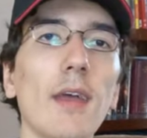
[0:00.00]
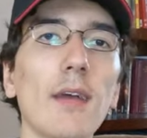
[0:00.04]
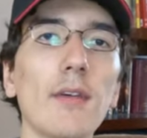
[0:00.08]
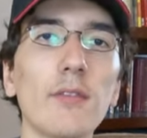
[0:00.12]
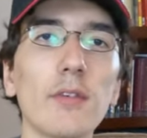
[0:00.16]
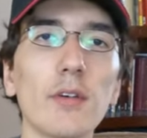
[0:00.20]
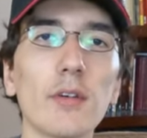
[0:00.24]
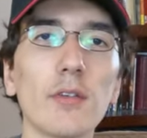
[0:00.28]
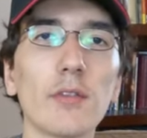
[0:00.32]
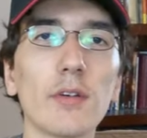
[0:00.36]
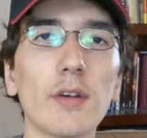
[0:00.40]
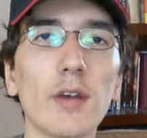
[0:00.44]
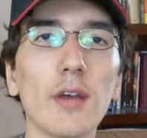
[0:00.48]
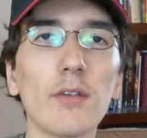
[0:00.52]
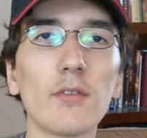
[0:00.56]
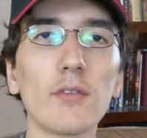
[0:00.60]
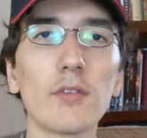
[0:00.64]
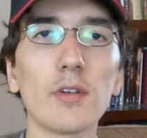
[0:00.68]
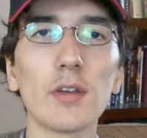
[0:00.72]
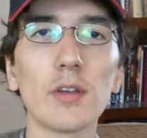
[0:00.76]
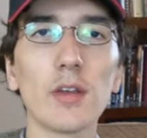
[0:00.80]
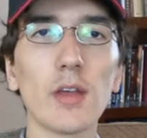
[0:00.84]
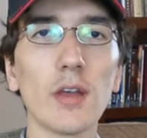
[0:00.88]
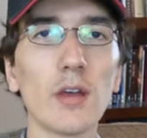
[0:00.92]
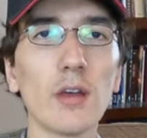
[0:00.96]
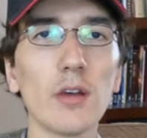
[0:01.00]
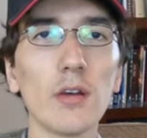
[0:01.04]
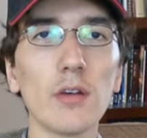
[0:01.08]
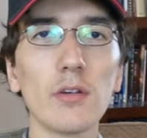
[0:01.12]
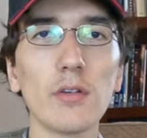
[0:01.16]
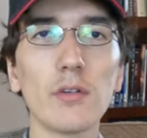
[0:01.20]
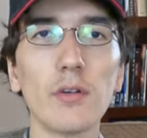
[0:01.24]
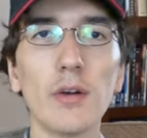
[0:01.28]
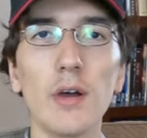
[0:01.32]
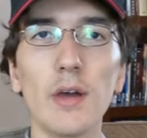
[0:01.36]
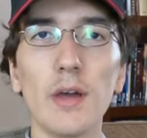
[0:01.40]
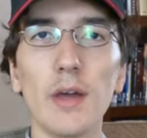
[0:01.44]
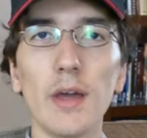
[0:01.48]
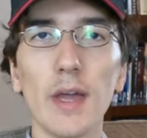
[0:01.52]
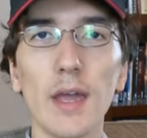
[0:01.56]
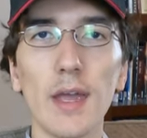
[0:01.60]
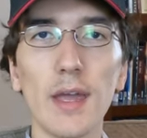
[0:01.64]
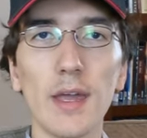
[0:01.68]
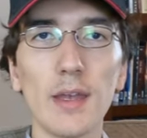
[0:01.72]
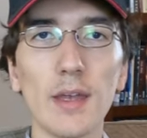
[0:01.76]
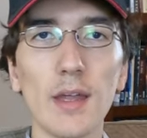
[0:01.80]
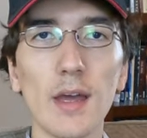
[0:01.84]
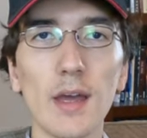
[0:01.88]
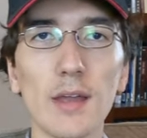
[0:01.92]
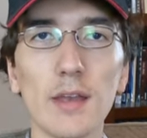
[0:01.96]
have it wherever you go
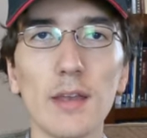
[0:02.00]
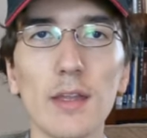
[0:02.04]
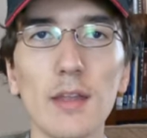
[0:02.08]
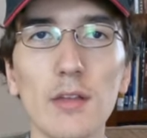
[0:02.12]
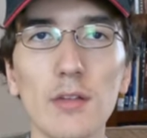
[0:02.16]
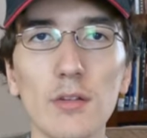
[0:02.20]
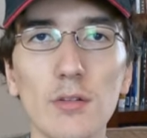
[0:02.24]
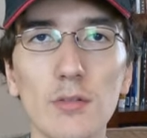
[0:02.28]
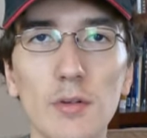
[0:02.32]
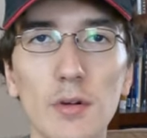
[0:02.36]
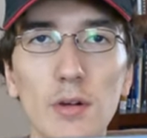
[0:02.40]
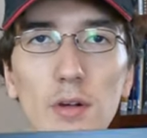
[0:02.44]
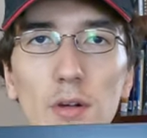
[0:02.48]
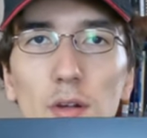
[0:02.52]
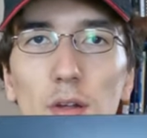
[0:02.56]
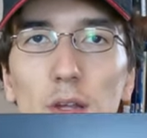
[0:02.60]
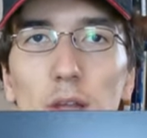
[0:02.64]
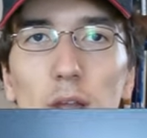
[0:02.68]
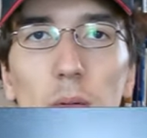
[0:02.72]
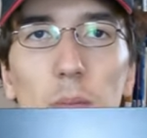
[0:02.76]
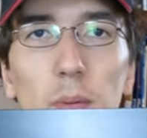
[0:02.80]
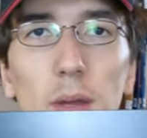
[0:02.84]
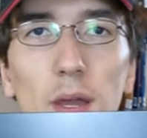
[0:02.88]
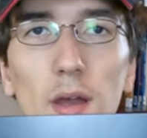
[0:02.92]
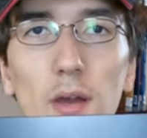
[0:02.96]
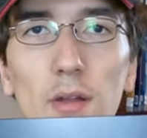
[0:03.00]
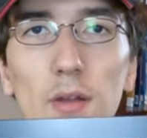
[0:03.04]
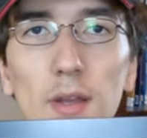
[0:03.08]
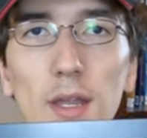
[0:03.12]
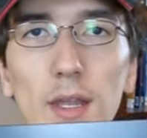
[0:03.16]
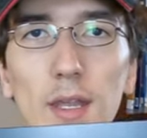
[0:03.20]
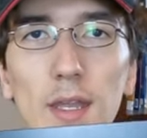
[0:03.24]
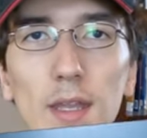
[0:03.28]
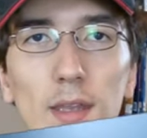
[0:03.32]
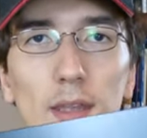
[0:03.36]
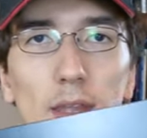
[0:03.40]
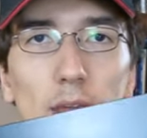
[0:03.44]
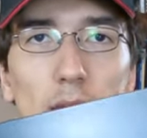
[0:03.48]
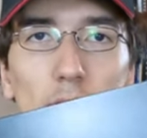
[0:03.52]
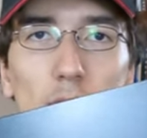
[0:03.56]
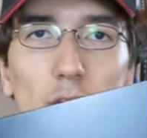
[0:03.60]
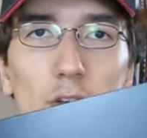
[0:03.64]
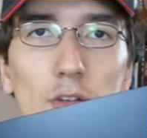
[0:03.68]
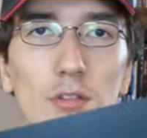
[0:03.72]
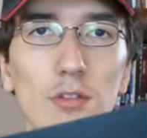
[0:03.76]
and not need to worry about anything.